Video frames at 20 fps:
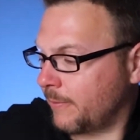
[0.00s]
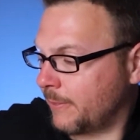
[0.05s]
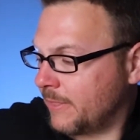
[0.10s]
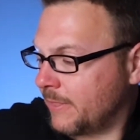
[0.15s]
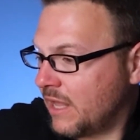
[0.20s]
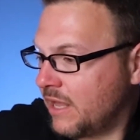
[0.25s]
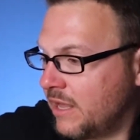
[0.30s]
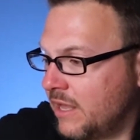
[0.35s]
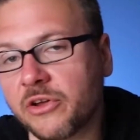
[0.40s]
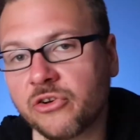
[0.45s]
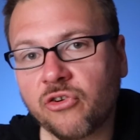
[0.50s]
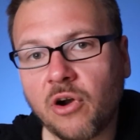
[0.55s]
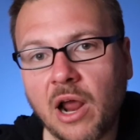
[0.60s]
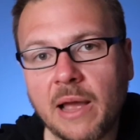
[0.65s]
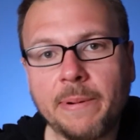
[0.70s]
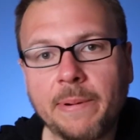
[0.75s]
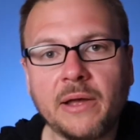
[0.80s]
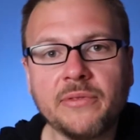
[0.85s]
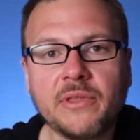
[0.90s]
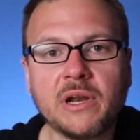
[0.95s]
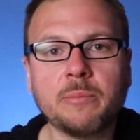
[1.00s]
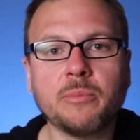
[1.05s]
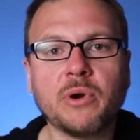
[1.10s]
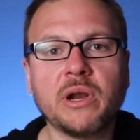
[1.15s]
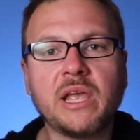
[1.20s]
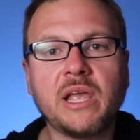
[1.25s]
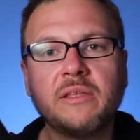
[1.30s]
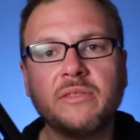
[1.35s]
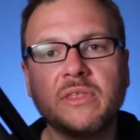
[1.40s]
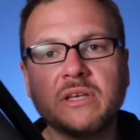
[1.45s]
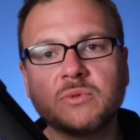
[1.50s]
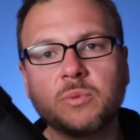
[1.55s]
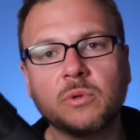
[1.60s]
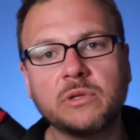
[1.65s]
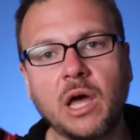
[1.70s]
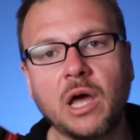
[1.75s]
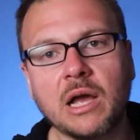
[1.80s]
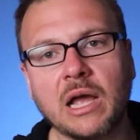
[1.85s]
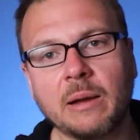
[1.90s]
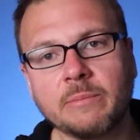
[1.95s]
The other tripod that I'm bringing, this will
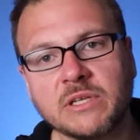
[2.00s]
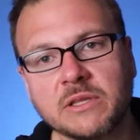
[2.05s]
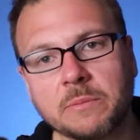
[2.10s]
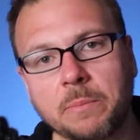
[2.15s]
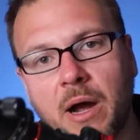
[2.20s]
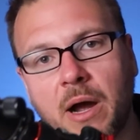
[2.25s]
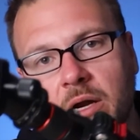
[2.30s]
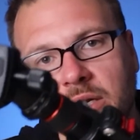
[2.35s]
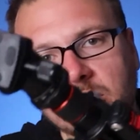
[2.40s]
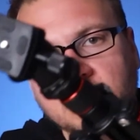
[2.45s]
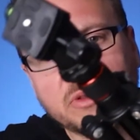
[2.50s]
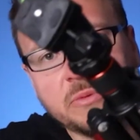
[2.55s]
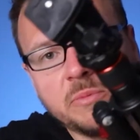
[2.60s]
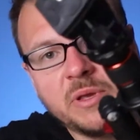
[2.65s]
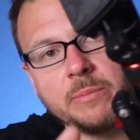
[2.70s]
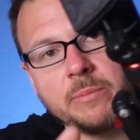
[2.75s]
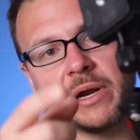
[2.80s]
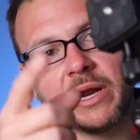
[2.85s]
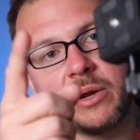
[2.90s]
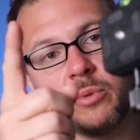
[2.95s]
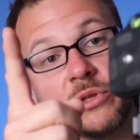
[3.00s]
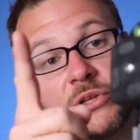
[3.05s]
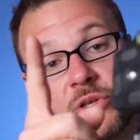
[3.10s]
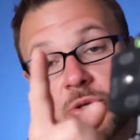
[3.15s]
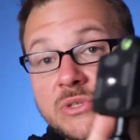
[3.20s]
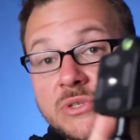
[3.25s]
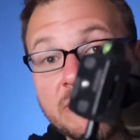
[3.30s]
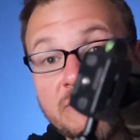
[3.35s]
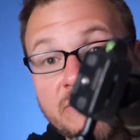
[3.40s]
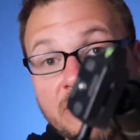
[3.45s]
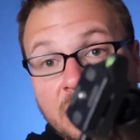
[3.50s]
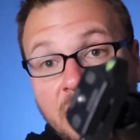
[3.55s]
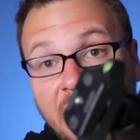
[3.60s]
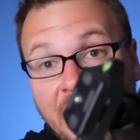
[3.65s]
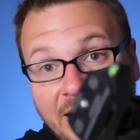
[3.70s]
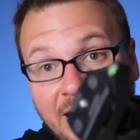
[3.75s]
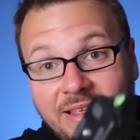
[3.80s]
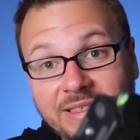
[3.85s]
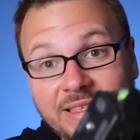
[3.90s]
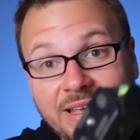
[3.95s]
not come to the parks with me, but I will use it for
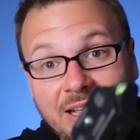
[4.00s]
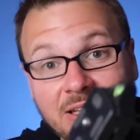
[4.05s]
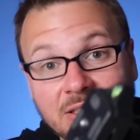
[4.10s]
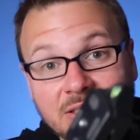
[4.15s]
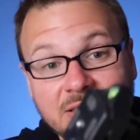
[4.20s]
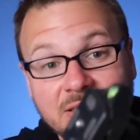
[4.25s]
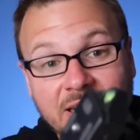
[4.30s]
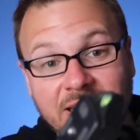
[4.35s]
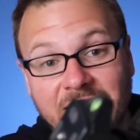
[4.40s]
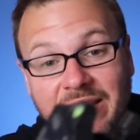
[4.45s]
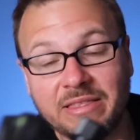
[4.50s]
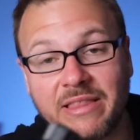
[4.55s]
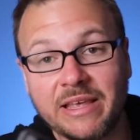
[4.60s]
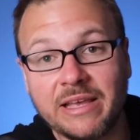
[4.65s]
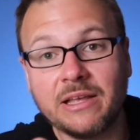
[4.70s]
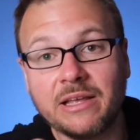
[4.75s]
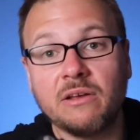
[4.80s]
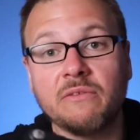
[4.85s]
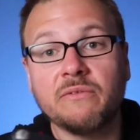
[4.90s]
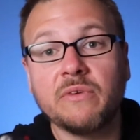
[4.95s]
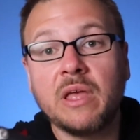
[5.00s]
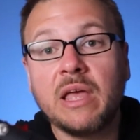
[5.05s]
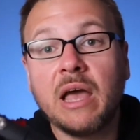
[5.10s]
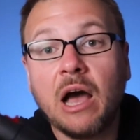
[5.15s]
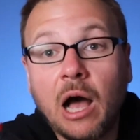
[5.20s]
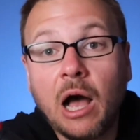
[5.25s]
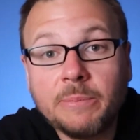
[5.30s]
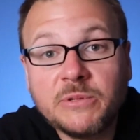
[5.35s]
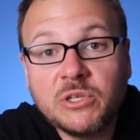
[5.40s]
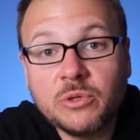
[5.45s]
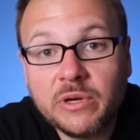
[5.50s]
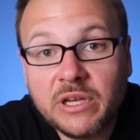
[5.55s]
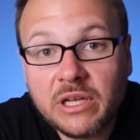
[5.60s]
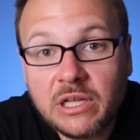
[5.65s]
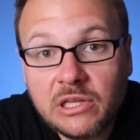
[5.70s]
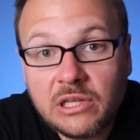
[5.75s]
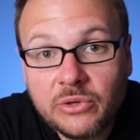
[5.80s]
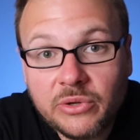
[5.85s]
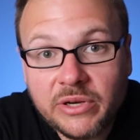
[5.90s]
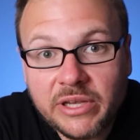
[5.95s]
anything else that I can think of, up to and
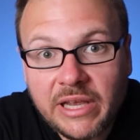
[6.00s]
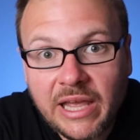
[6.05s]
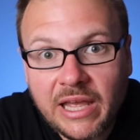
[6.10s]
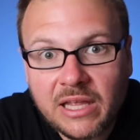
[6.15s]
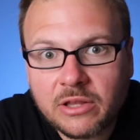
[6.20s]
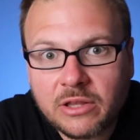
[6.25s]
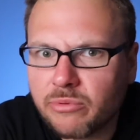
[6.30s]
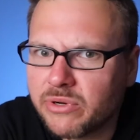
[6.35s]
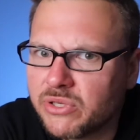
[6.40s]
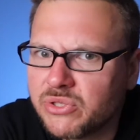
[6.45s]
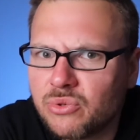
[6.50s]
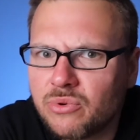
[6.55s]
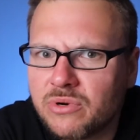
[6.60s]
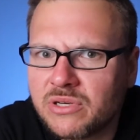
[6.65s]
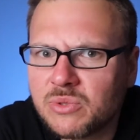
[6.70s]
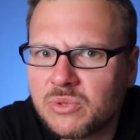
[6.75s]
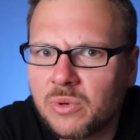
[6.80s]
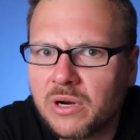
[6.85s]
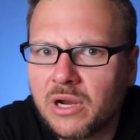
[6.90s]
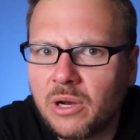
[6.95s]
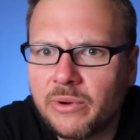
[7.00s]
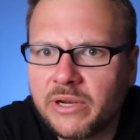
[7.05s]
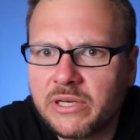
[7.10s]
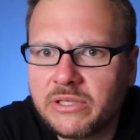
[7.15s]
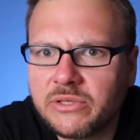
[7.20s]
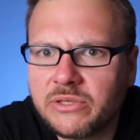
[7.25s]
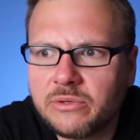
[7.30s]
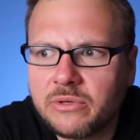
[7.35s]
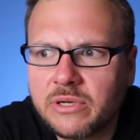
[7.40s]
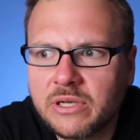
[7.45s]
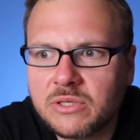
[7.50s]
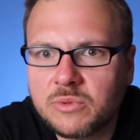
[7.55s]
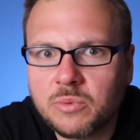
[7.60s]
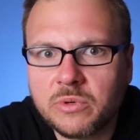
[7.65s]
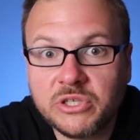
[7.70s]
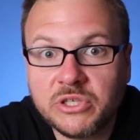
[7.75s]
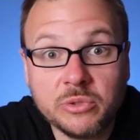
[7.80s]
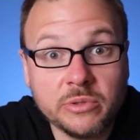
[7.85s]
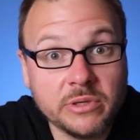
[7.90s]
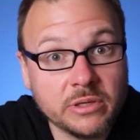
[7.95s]
including at the resorts we're going to, because
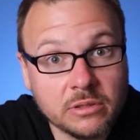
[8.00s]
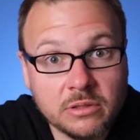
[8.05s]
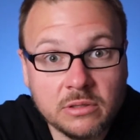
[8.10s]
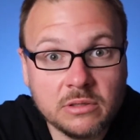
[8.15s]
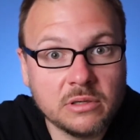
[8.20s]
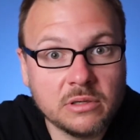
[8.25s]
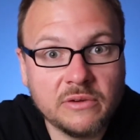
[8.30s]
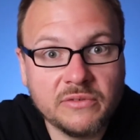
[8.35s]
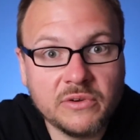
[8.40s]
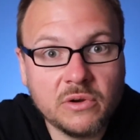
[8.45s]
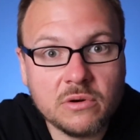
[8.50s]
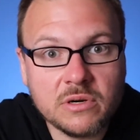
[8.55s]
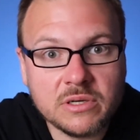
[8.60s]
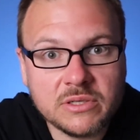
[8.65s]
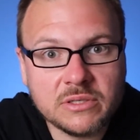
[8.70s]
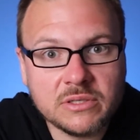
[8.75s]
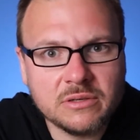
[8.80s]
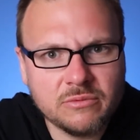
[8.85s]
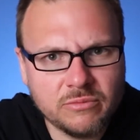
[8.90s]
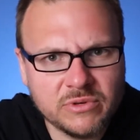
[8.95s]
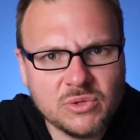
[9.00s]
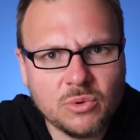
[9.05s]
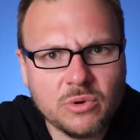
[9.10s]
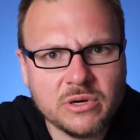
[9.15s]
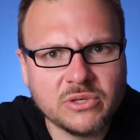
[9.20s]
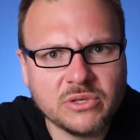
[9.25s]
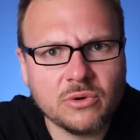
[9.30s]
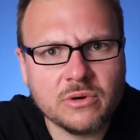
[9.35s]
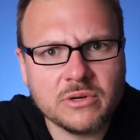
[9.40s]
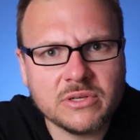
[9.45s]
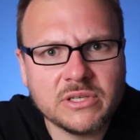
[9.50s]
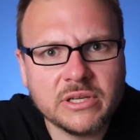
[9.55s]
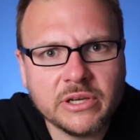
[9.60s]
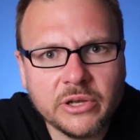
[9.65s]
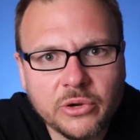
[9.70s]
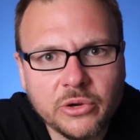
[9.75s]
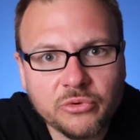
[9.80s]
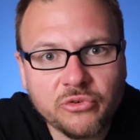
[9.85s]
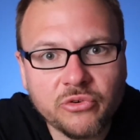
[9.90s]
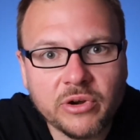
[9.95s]
we're doing, of course, resort tours to
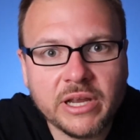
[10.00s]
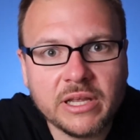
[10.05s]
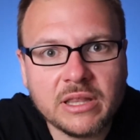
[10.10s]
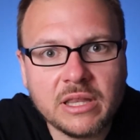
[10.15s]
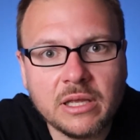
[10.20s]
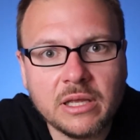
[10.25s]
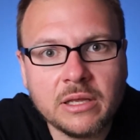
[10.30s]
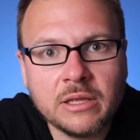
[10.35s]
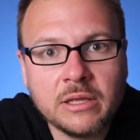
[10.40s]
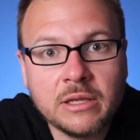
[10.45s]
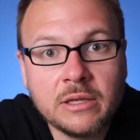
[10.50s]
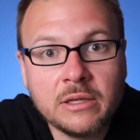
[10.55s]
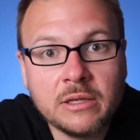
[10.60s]
go drink at the